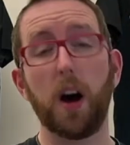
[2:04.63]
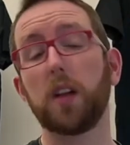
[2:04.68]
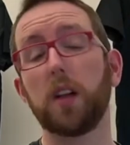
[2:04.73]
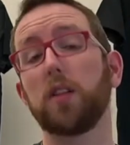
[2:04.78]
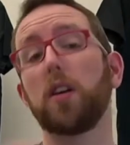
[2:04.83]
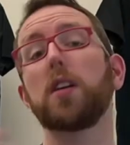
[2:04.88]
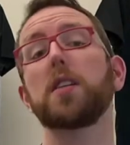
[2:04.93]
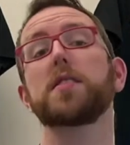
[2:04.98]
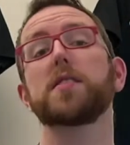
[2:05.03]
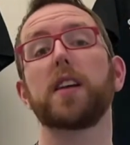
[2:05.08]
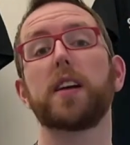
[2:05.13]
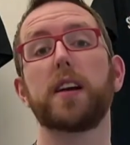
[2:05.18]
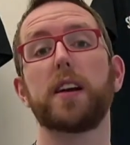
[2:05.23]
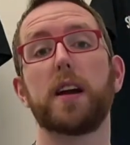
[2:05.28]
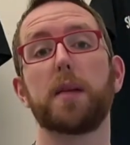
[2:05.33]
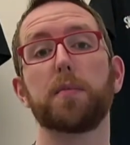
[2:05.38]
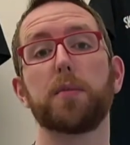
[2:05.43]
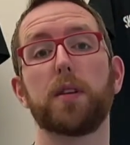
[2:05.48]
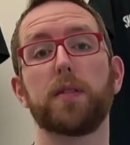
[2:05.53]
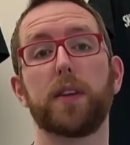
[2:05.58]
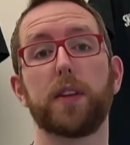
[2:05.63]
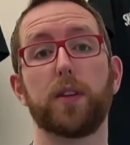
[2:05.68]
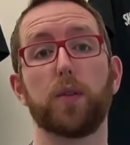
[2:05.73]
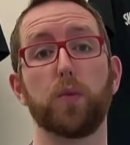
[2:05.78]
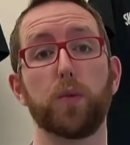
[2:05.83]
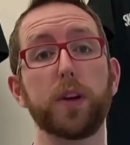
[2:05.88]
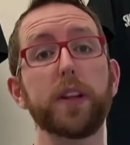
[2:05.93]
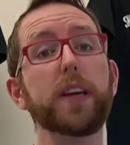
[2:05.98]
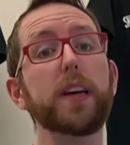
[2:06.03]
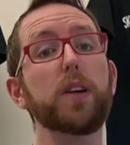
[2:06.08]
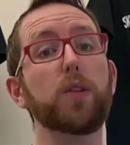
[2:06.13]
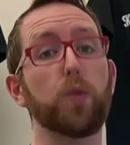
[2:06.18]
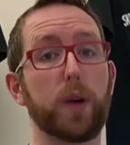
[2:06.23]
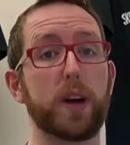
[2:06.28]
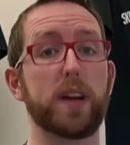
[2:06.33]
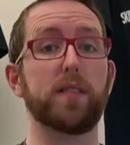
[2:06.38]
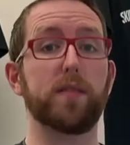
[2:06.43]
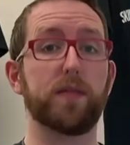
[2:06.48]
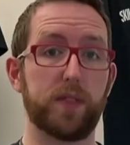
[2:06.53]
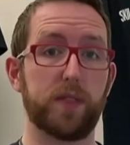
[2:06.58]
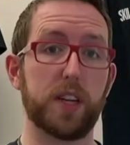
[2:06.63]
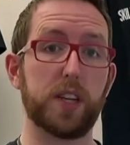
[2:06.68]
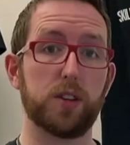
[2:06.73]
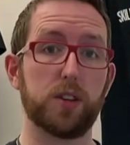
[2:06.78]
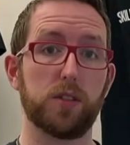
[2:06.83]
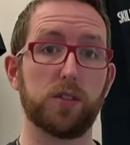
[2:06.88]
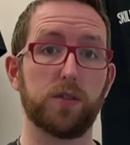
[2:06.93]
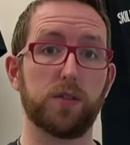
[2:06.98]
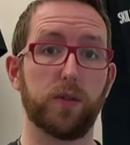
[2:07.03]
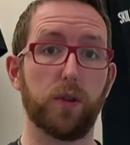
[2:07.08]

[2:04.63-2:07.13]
alongside a number of other really great features